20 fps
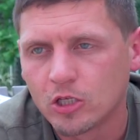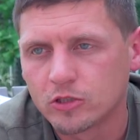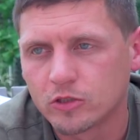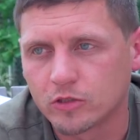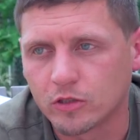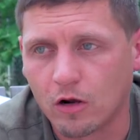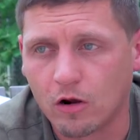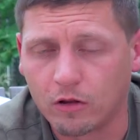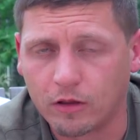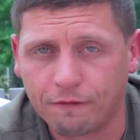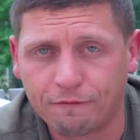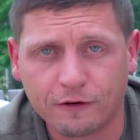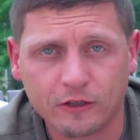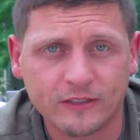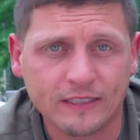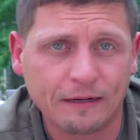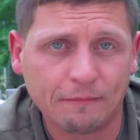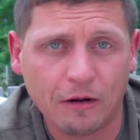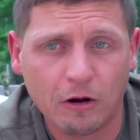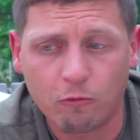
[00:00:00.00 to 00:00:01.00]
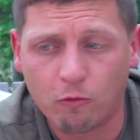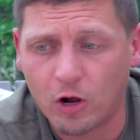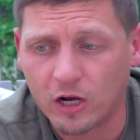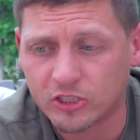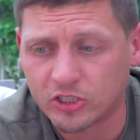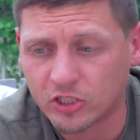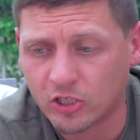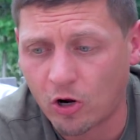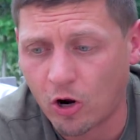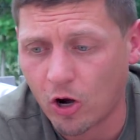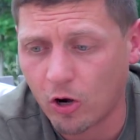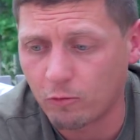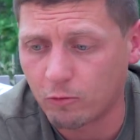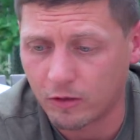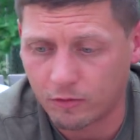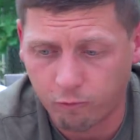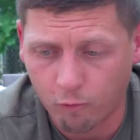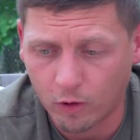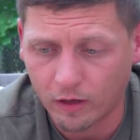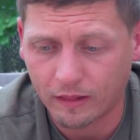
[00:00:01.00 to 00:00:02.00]
So the first time I washed a car
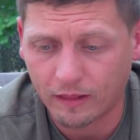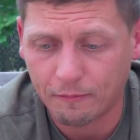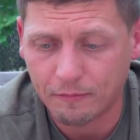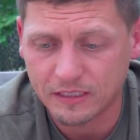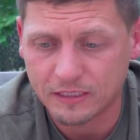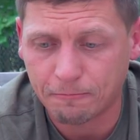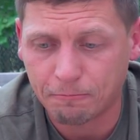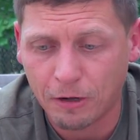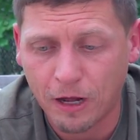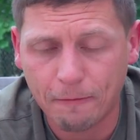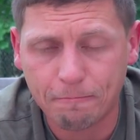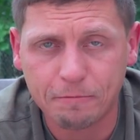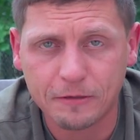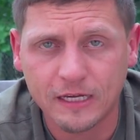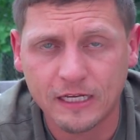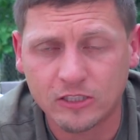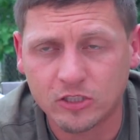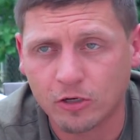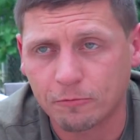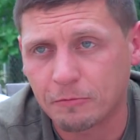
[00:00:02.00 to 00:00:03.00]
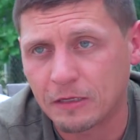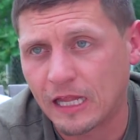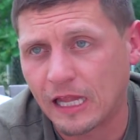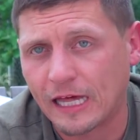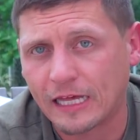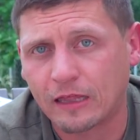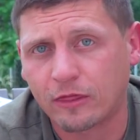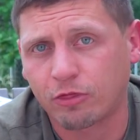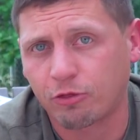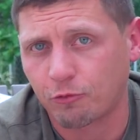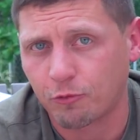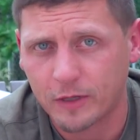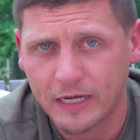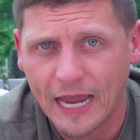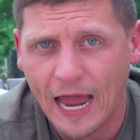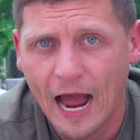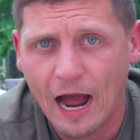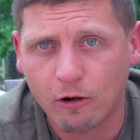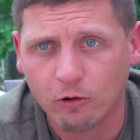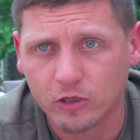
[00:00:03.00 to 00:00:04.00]
with one of them as a pup, it took me like
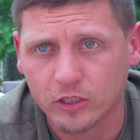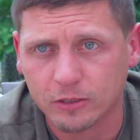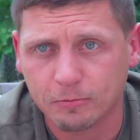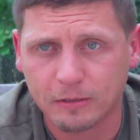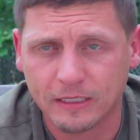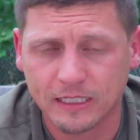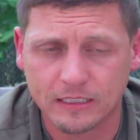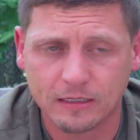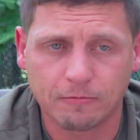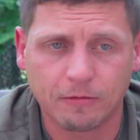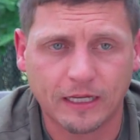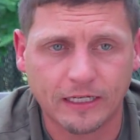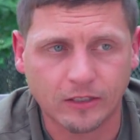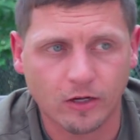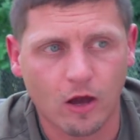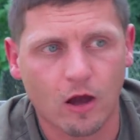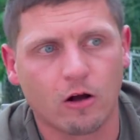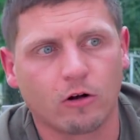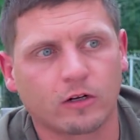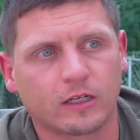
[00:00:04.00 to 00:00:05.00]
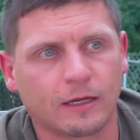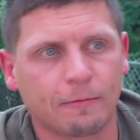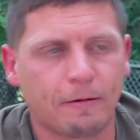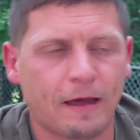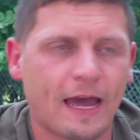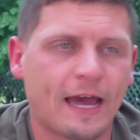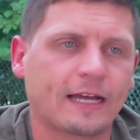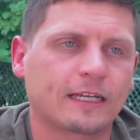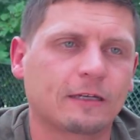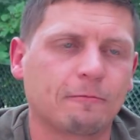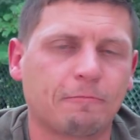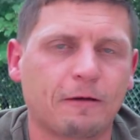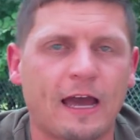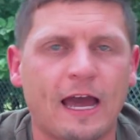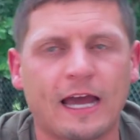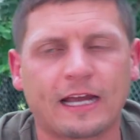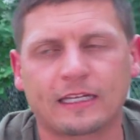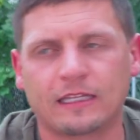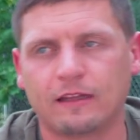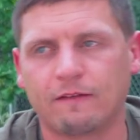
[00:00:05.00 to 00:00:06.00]
3 hours because I'm like, no, get back.
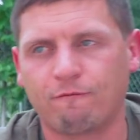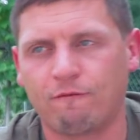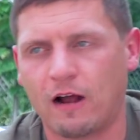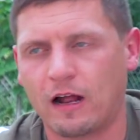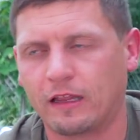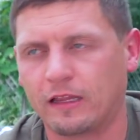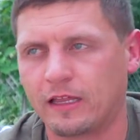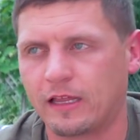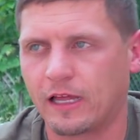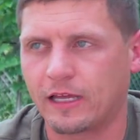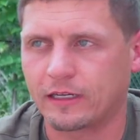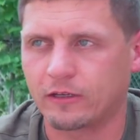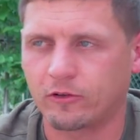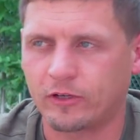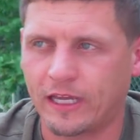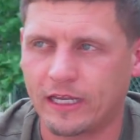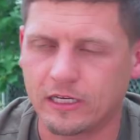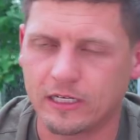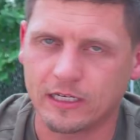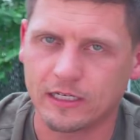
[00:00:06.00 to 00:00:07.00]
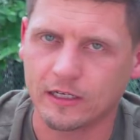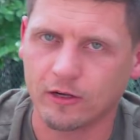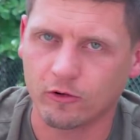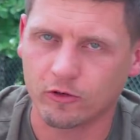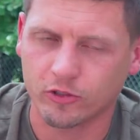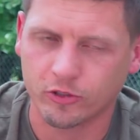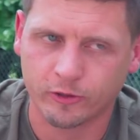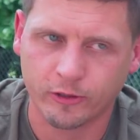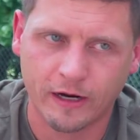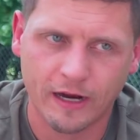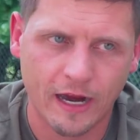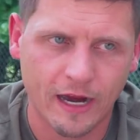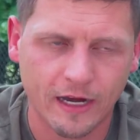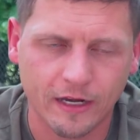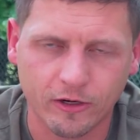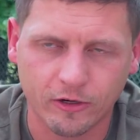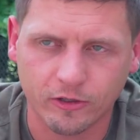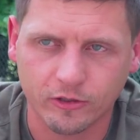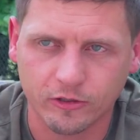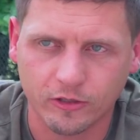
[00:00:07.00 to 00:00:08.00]
And then finally like, okay, you need to go in your
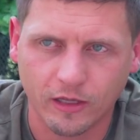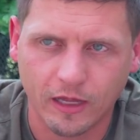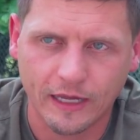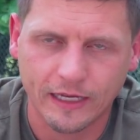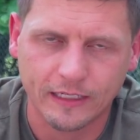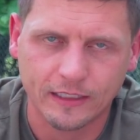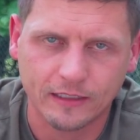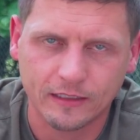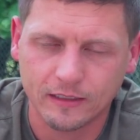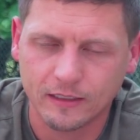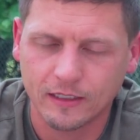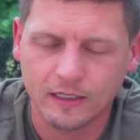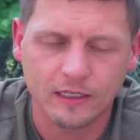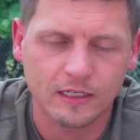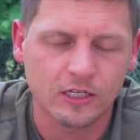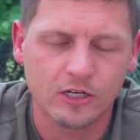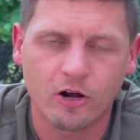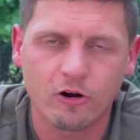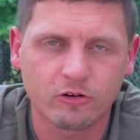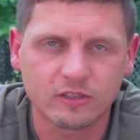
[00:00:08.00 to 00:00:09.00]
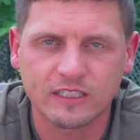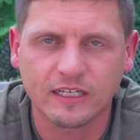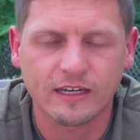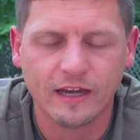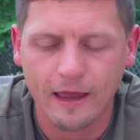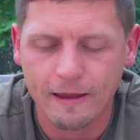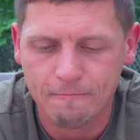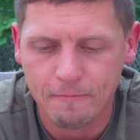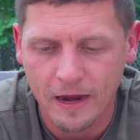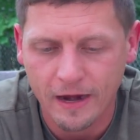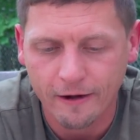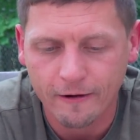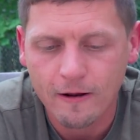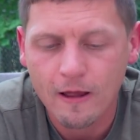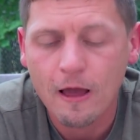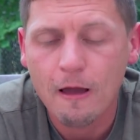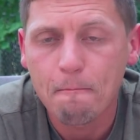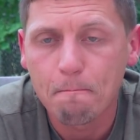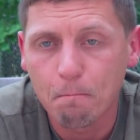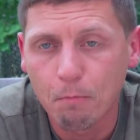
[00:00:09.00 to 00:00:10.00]
crate, or like, you know, it's a nightmare.
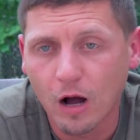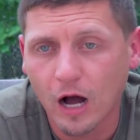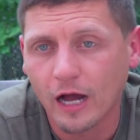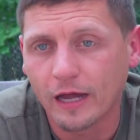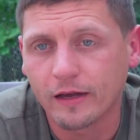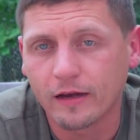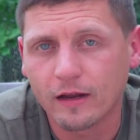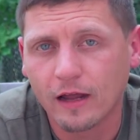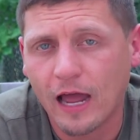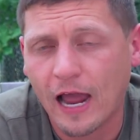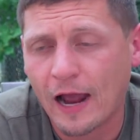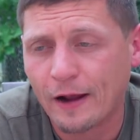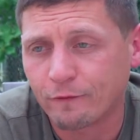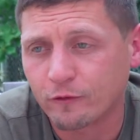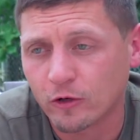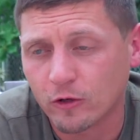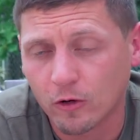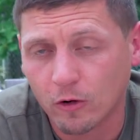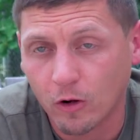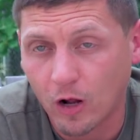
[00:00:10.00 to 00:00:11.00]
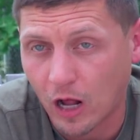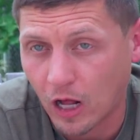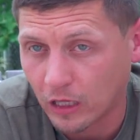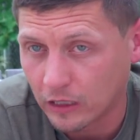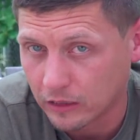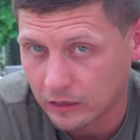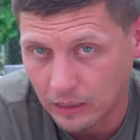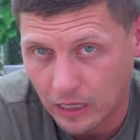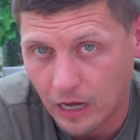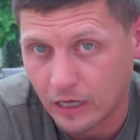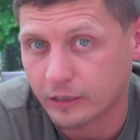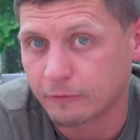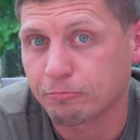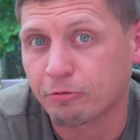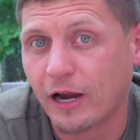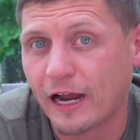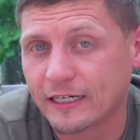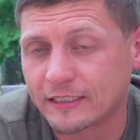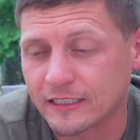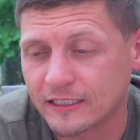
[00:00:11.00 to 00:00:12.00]
But after a lot of
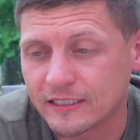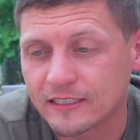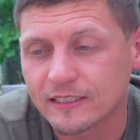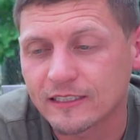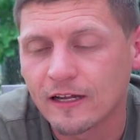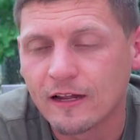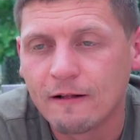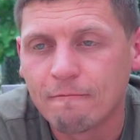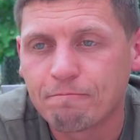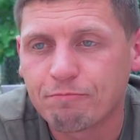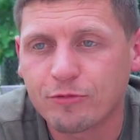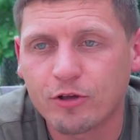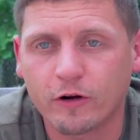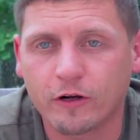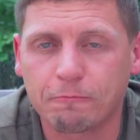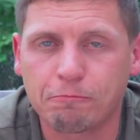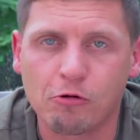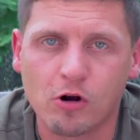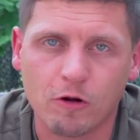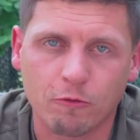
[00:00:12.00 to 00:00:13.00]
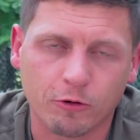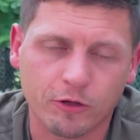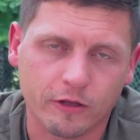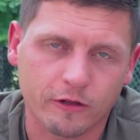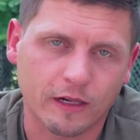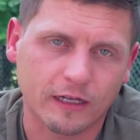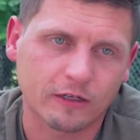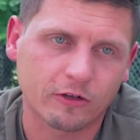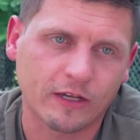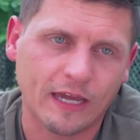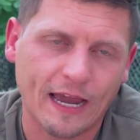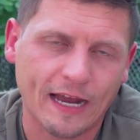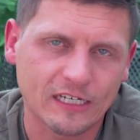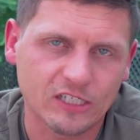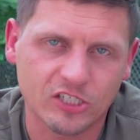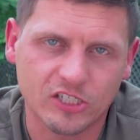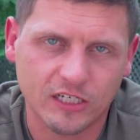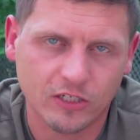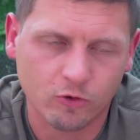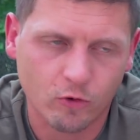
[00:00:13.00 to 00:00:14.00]
practice, they're at a point where they're like, okay, I
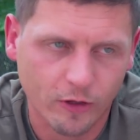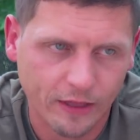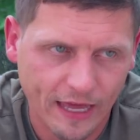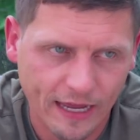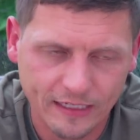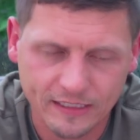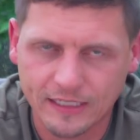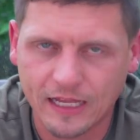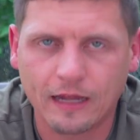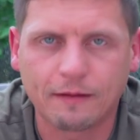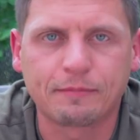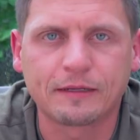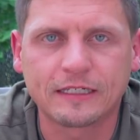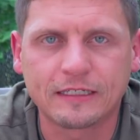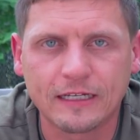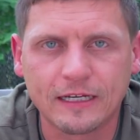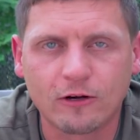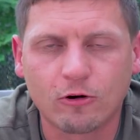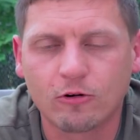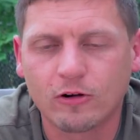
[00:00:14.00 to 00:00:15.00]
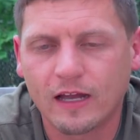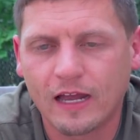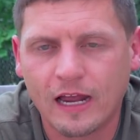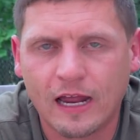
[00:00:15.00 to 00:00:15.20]
just ignore that. It's not a big deal.